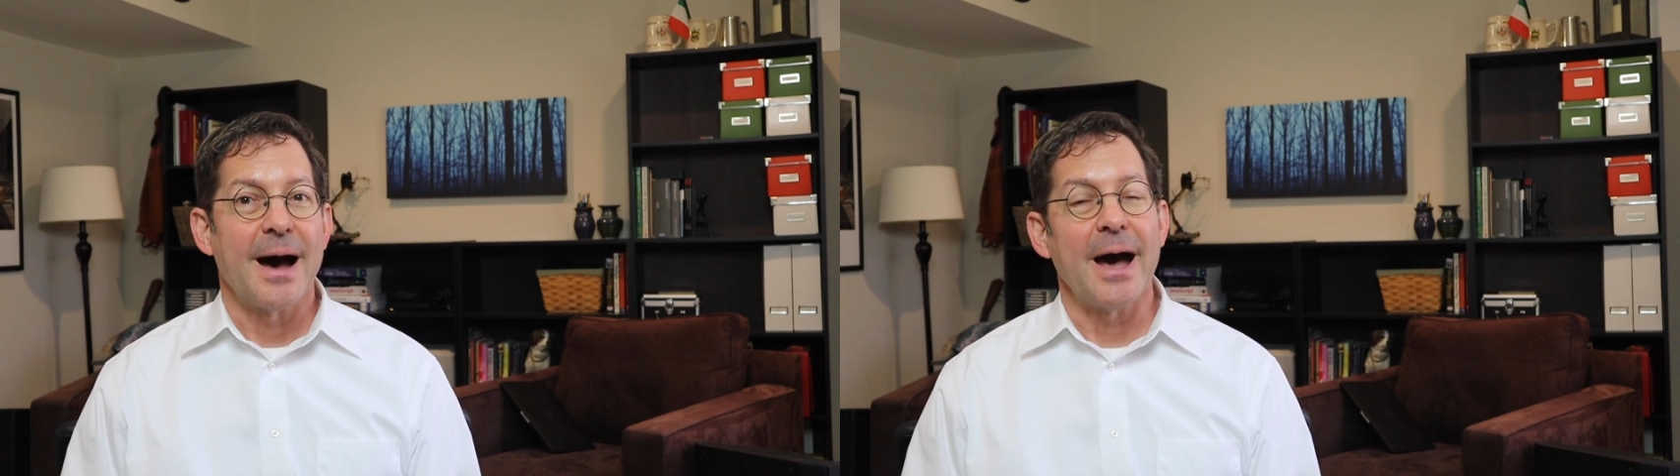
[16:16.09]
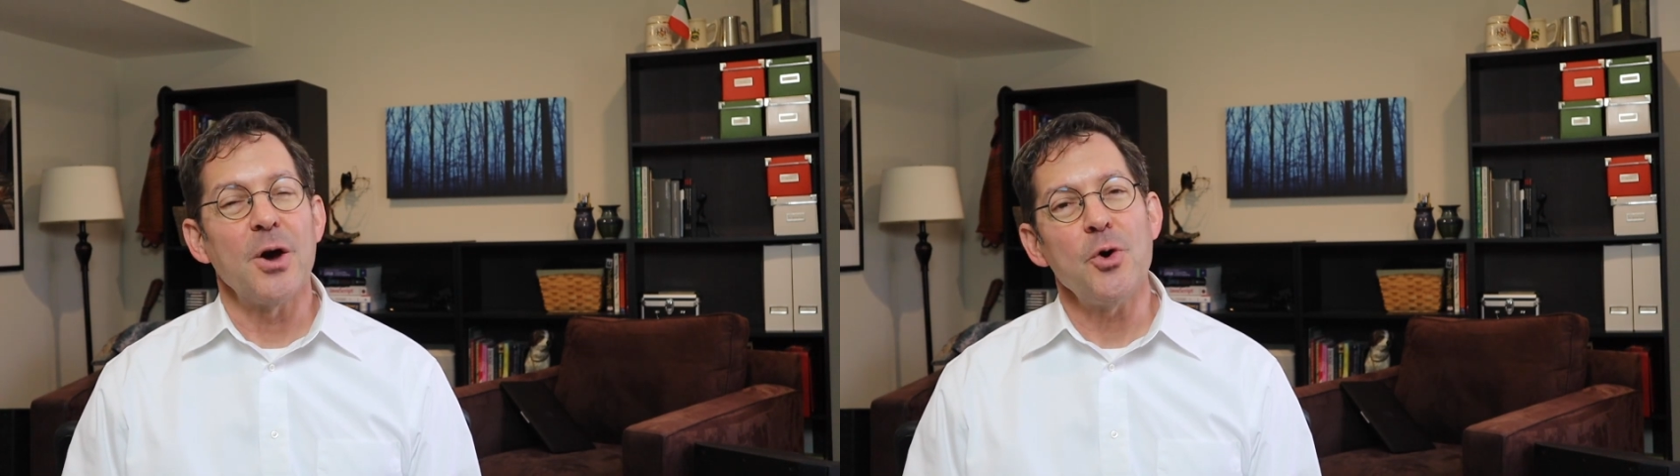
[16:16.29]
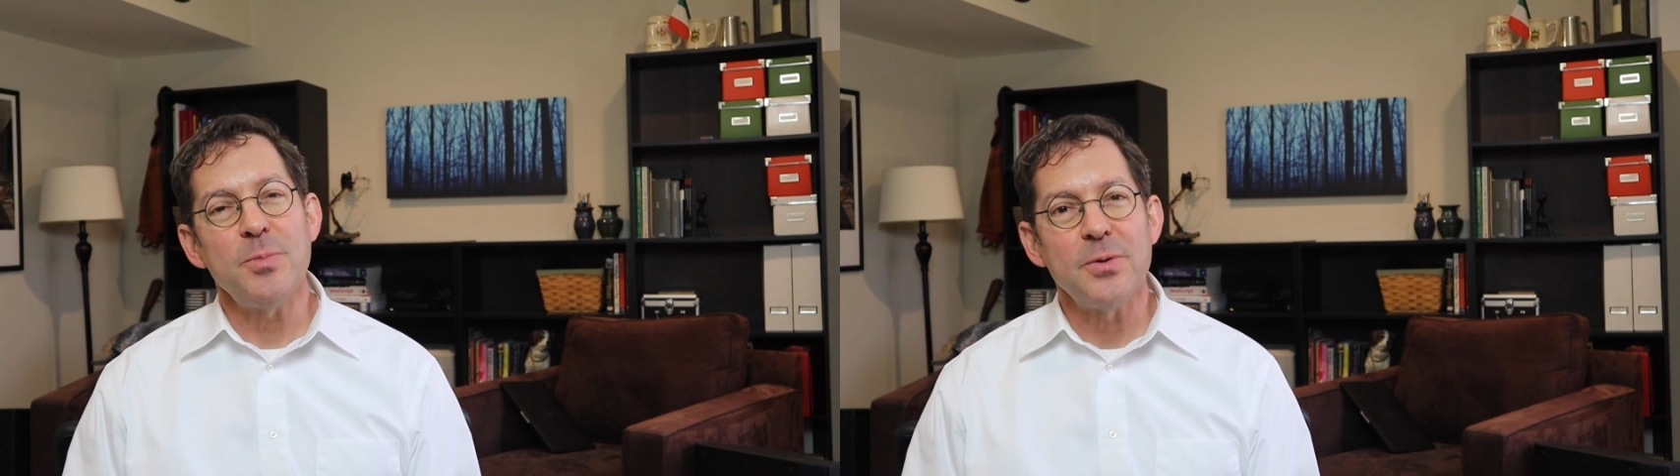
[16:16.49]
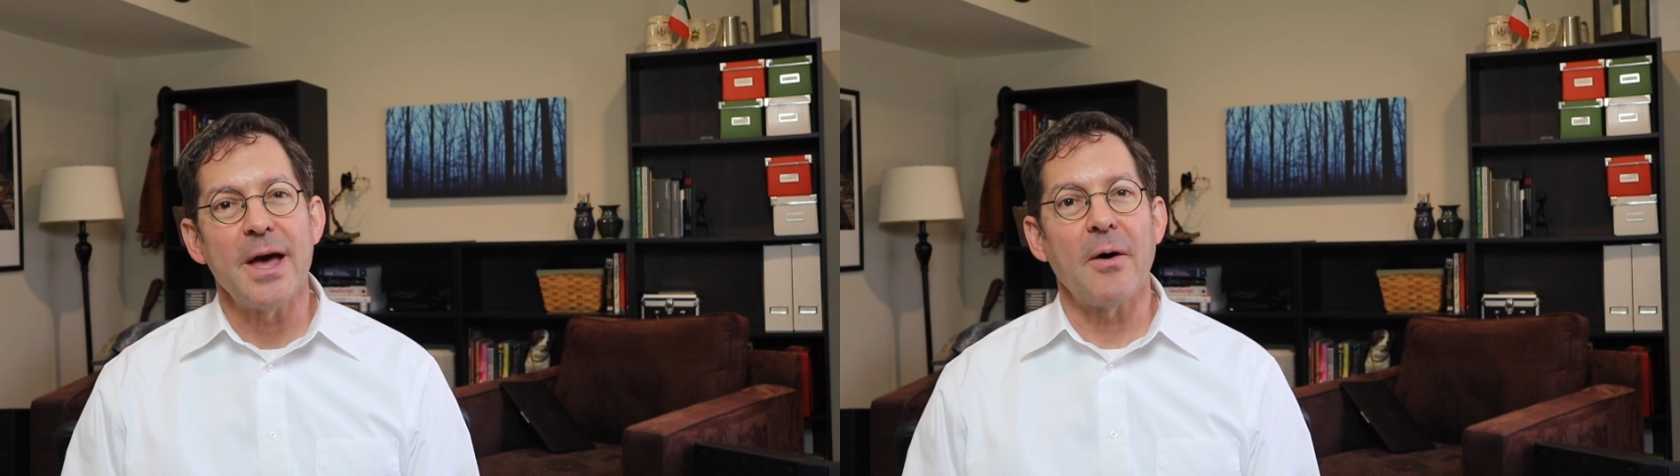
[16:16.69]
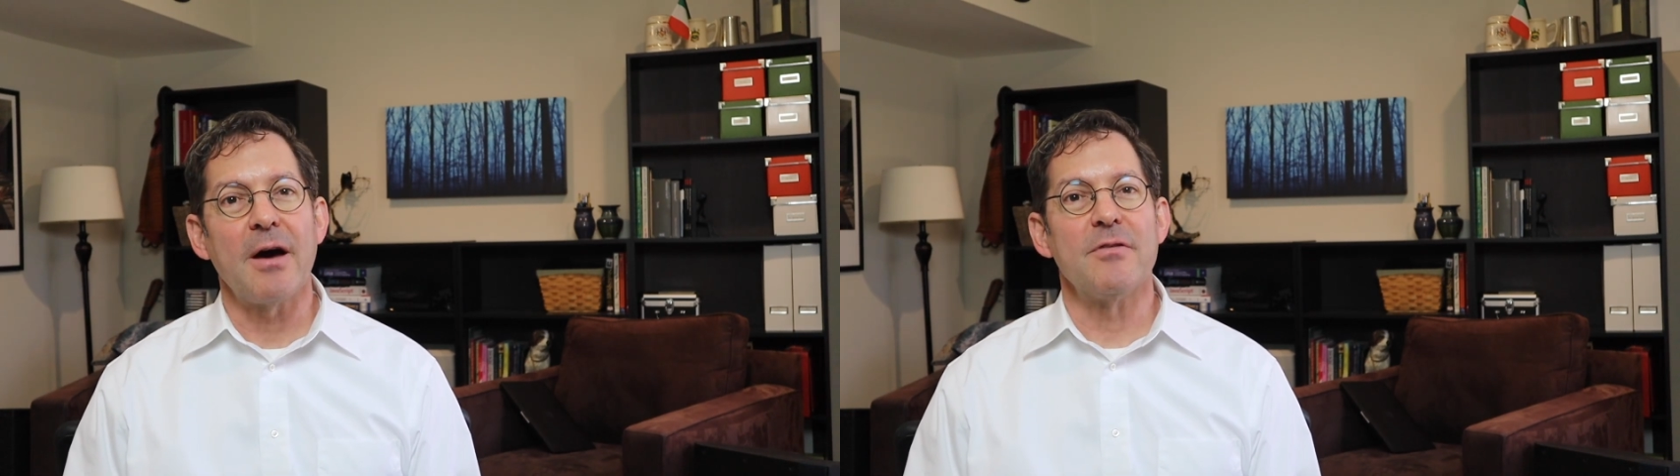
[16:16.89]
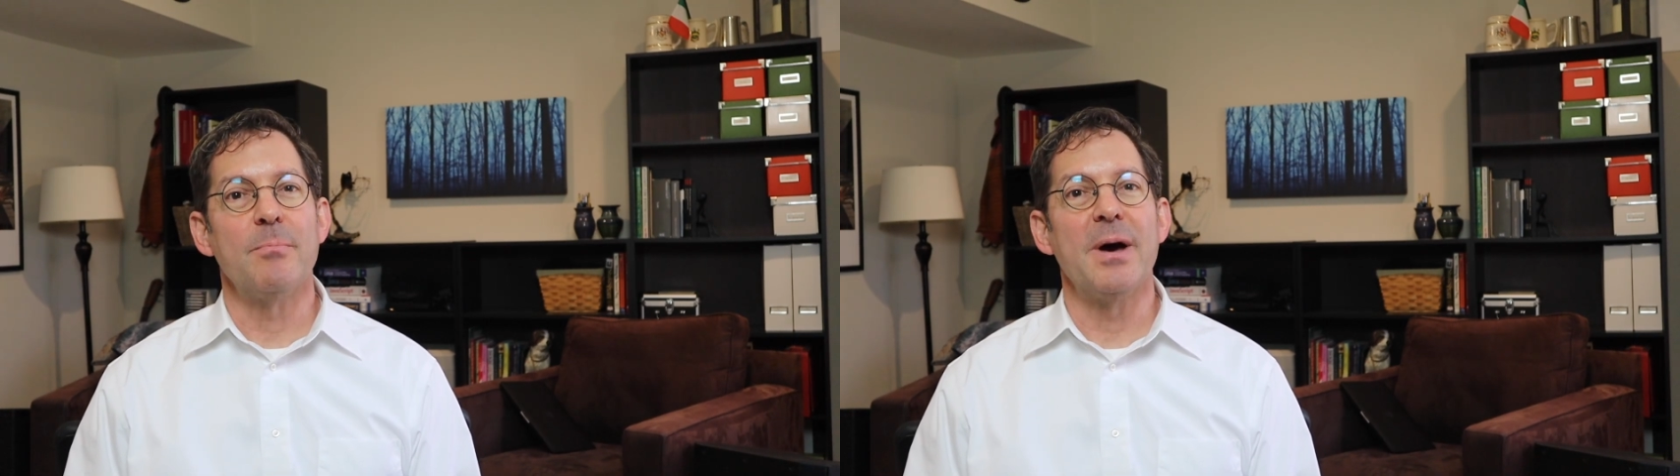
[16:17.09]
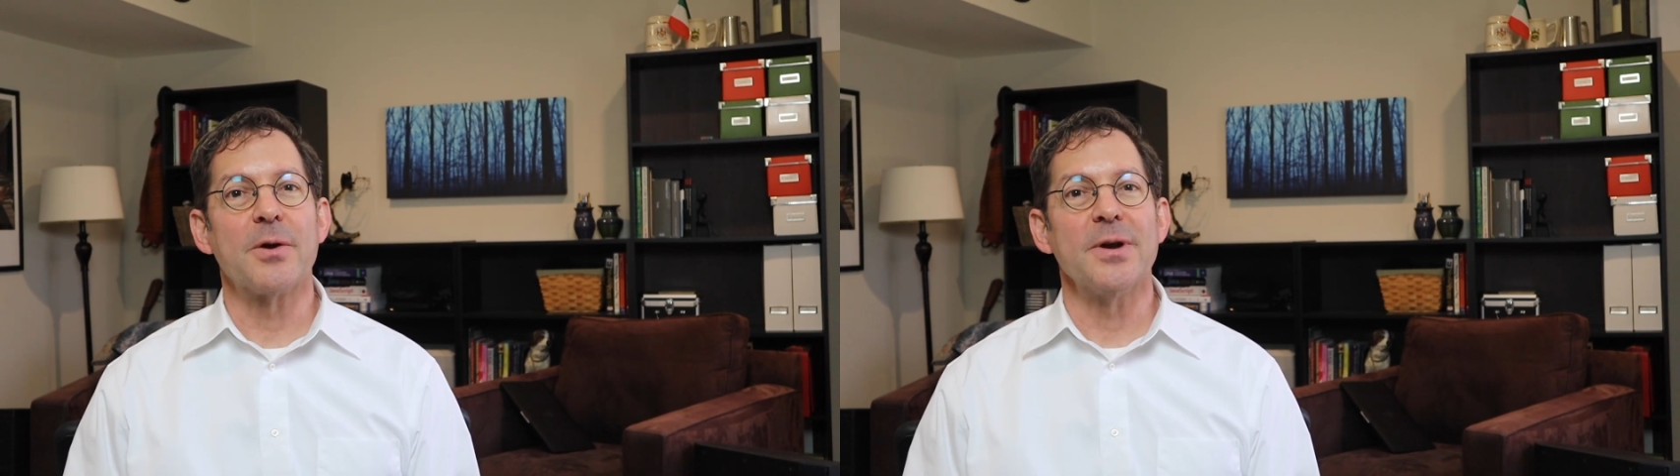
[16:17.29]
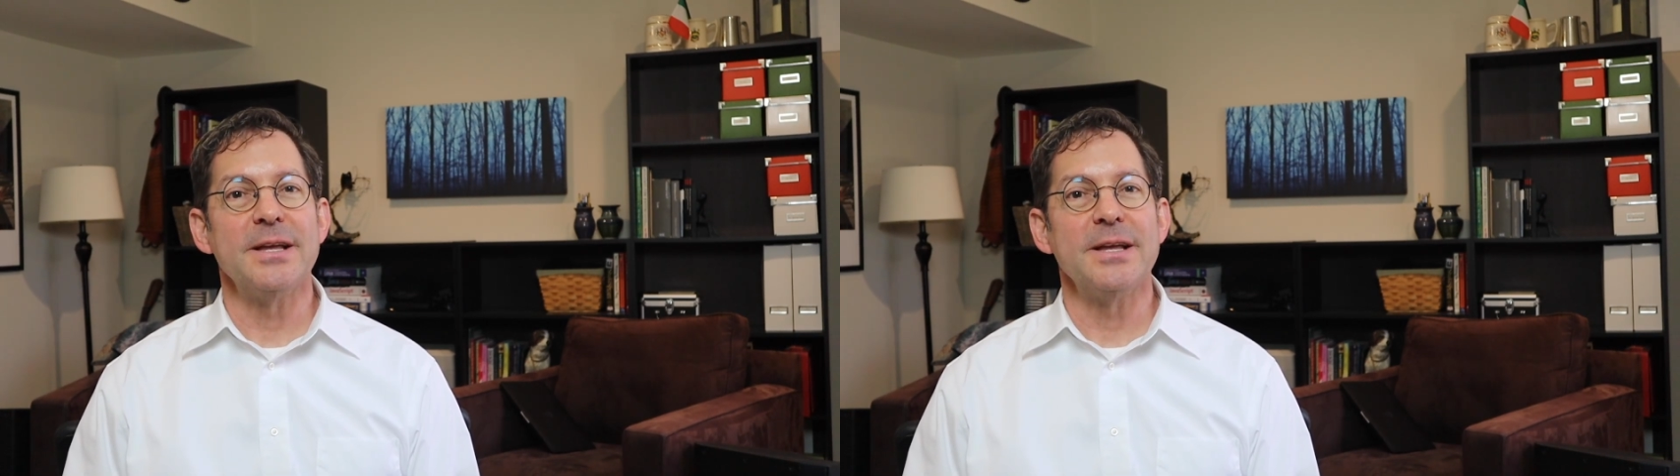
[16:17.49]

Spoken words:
I hope you now have a better